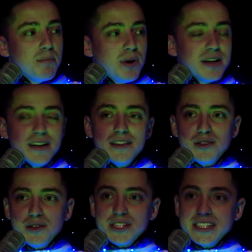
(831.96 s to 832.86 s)
but
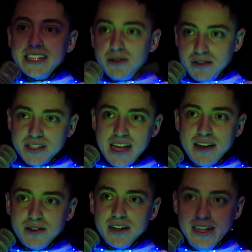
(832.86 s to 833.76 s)
the seal of
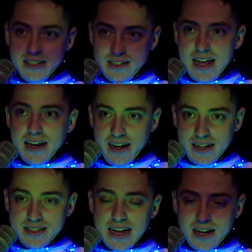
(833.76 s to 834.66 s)
Saturn is that
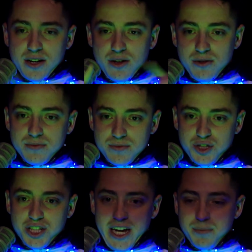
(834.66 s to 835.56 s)
hexagonal
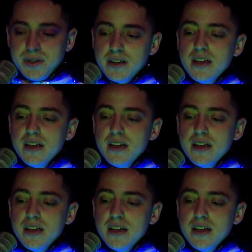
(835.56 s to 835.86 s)
shape.